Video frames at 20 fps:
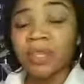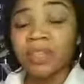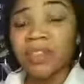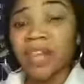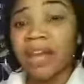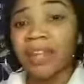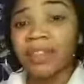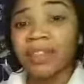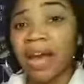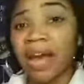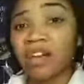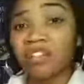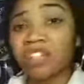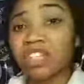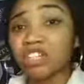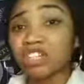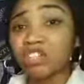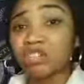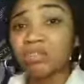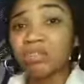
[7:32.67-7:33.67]
that a
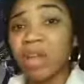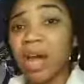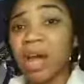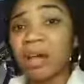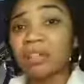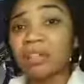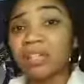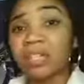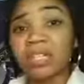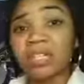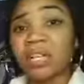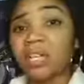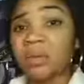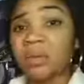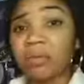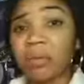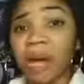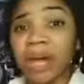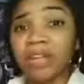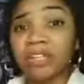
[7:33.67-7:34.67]
thousand two dollars is going
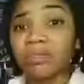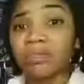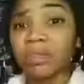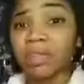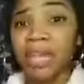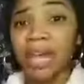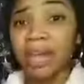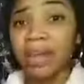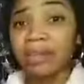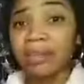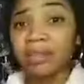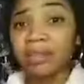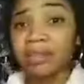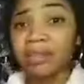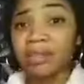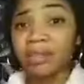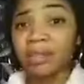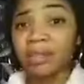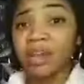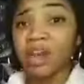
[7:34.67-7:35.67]
to buy you less
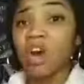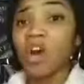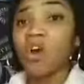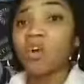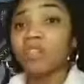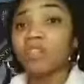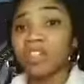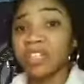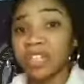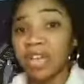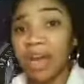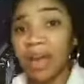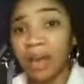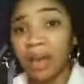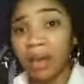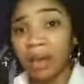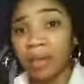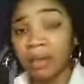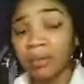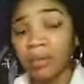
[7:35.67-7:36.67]
over
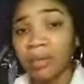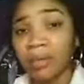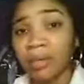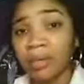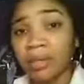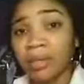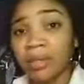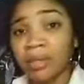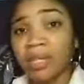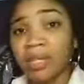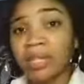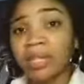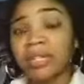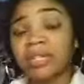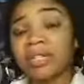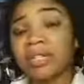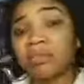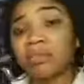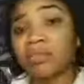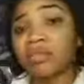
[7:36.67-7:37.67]
time than
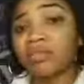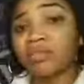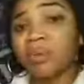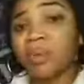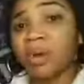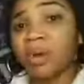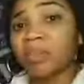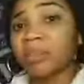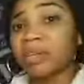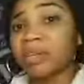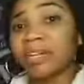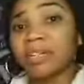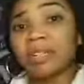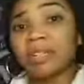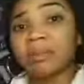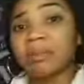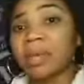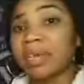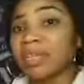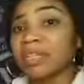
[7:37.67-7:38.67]
it did before because
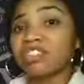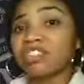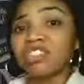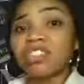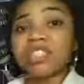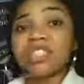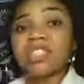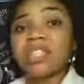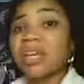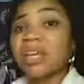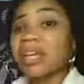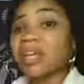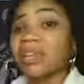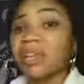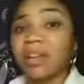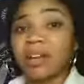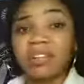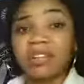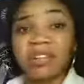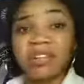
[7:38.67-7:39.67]
the money is just sitting
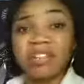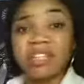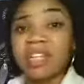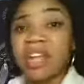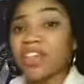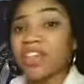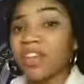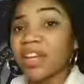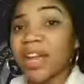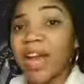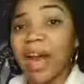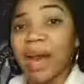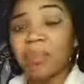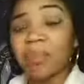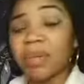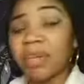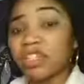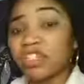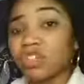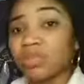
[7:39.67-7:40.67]
there. There's nothing
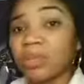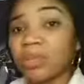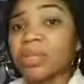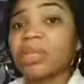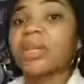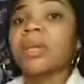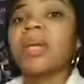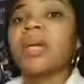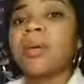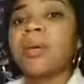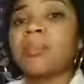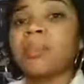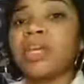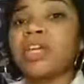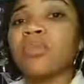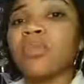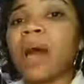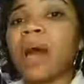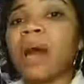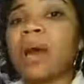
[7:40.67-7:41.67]
happening to it.
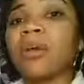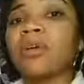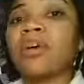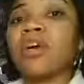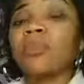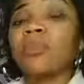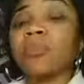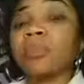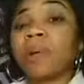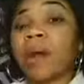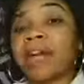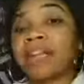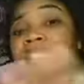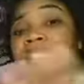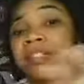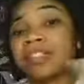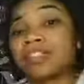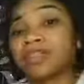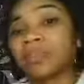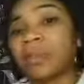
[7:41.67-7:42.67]
Meanwhile,
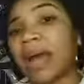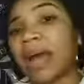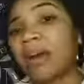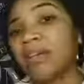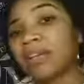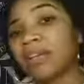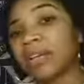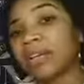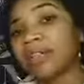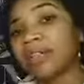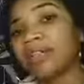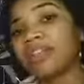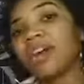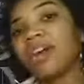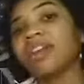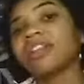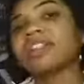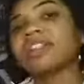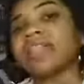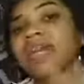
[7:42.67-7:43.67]
prices around us
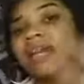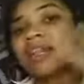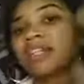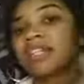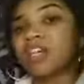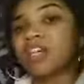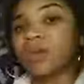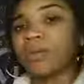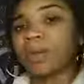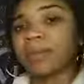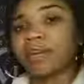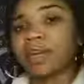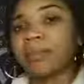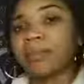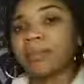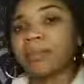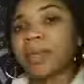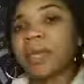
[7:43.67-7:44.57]
are steadily going up.